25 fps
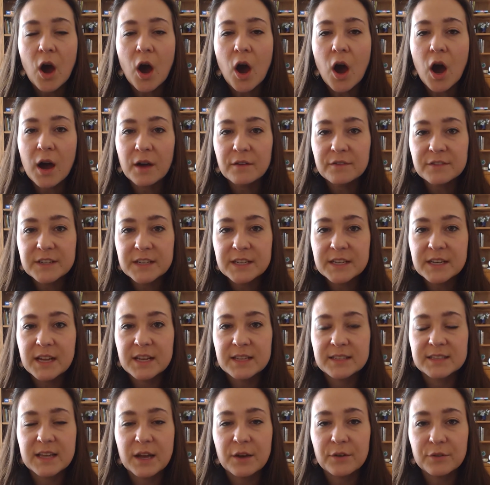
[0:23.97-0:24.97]

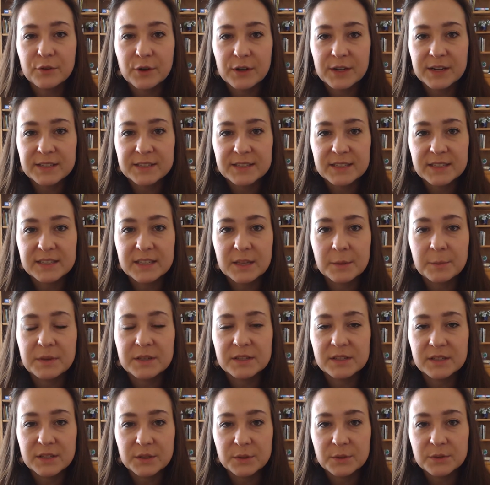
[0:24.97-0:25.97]
Often, self criticism
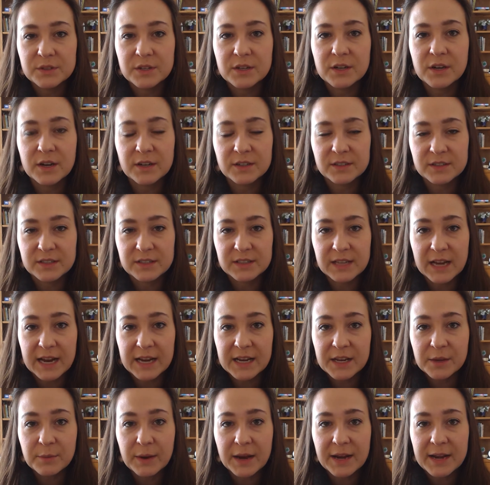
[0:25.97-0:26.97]
is used in our
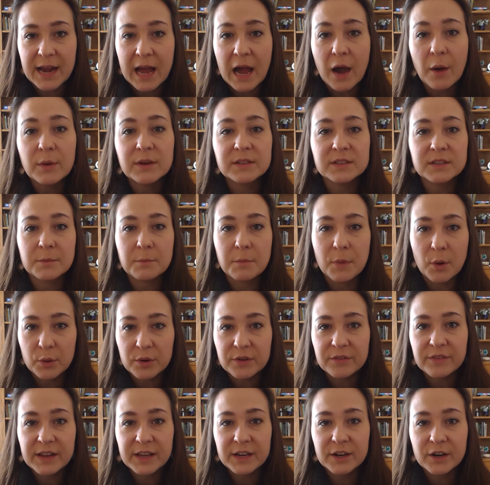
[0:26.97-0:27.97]
society right now as a
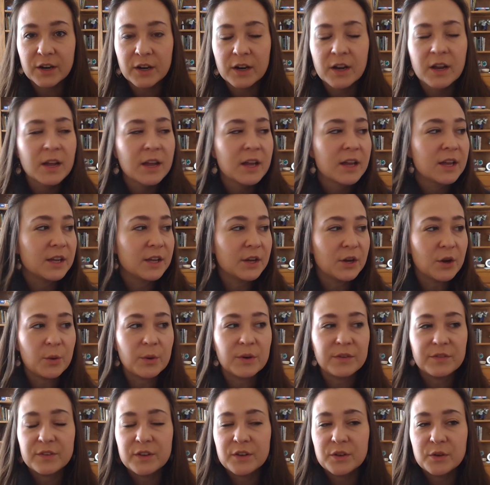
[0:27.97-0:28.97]
motivator.
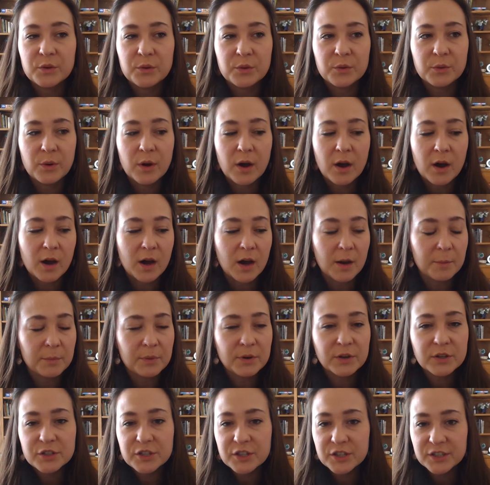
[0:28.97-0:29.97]
If you
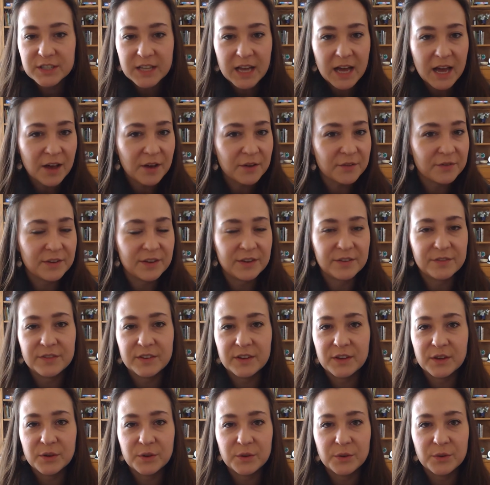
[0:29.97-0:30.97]
push yourself, if
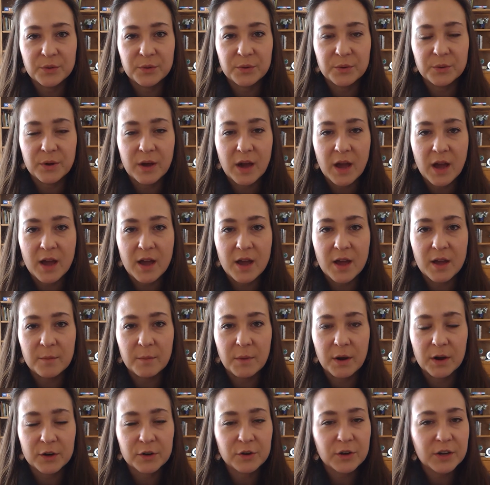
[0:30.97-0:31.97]
you
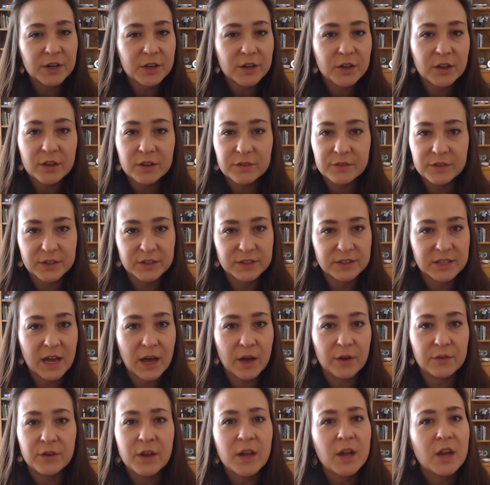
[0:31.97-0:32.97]
are critical of
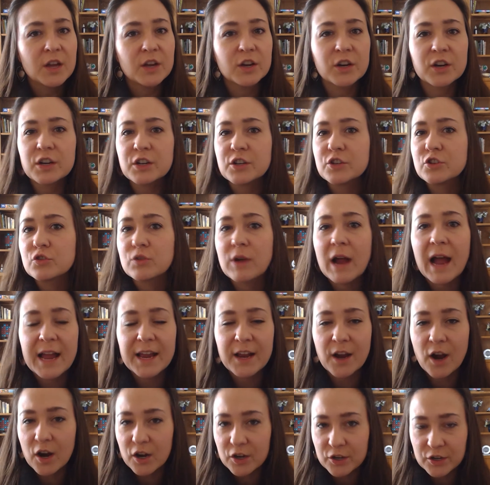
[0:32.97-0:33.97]
yourself, you're going to try
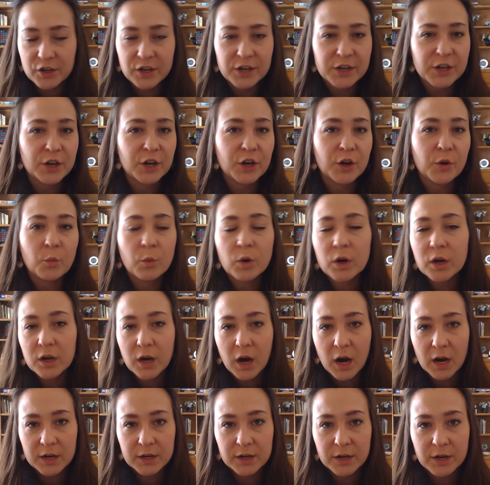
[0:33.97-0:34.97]
harder and you're going to work
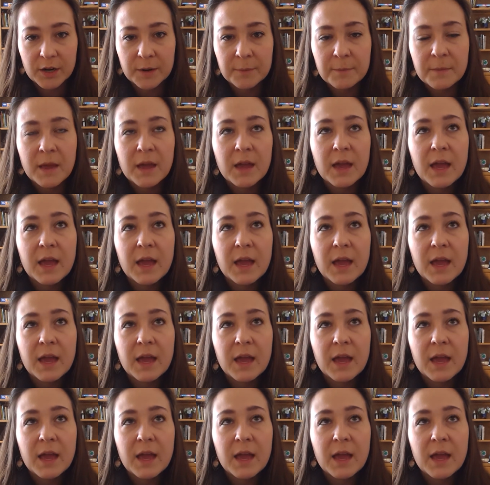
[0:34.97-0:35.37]
harder.